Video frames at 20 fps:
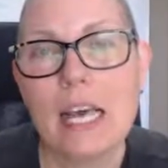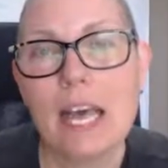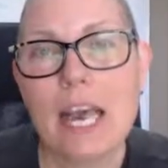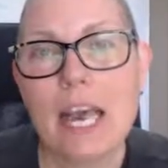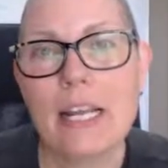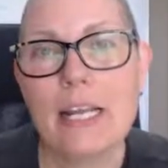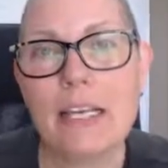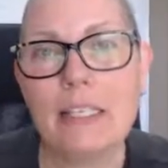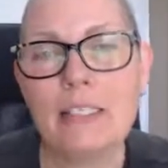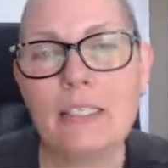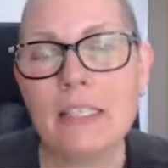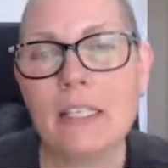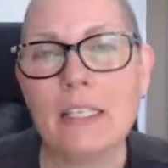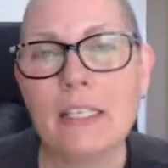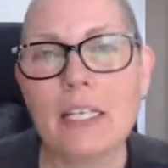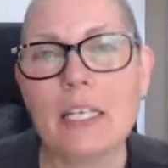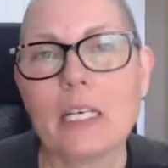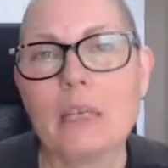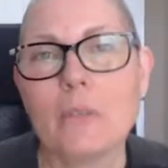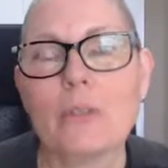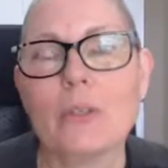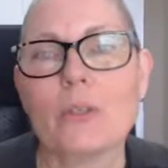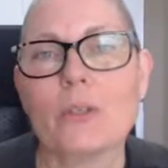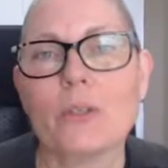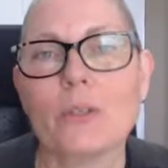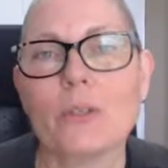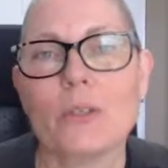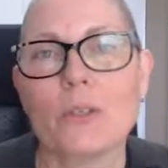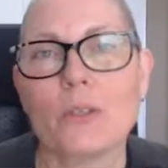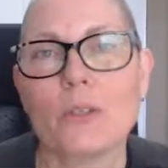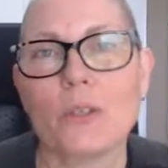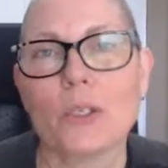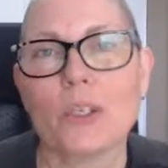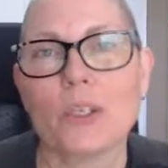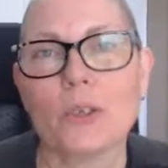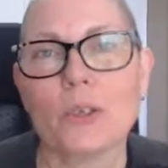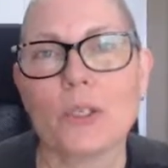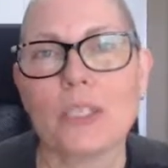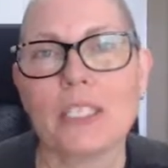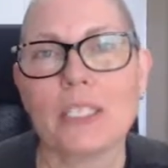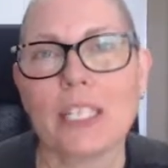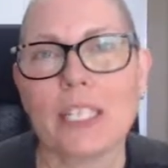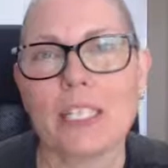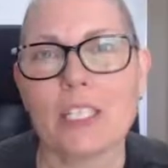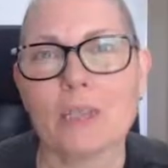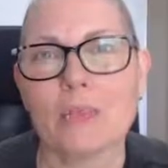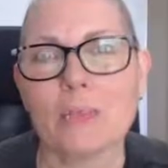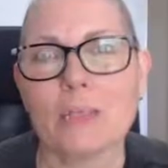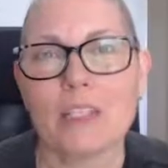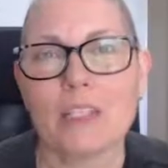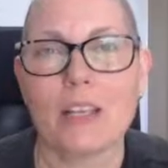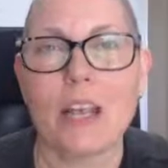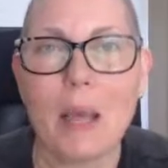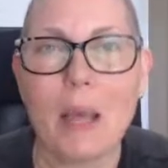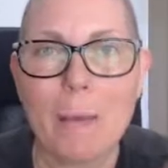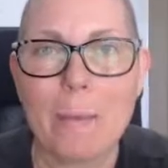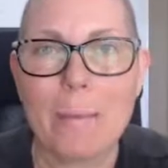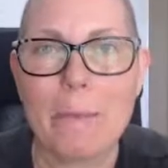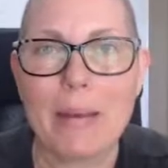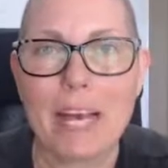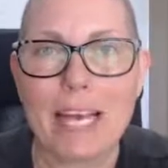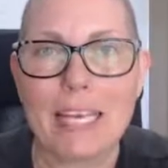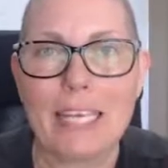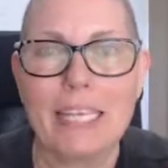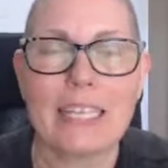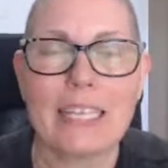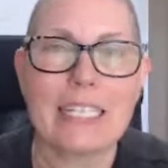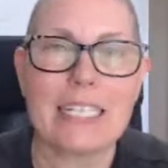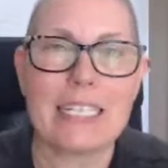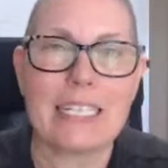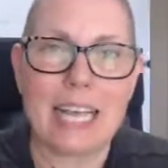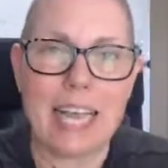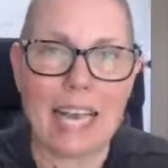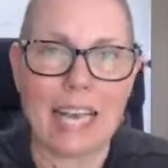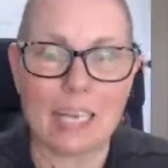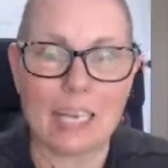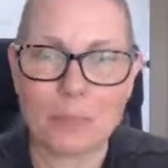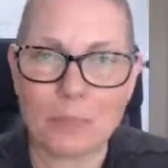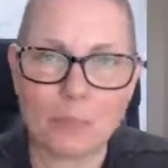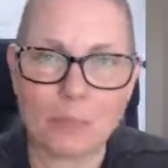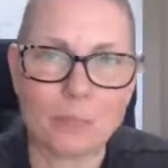And here's the thing about those door-to-door salesmen back in the day.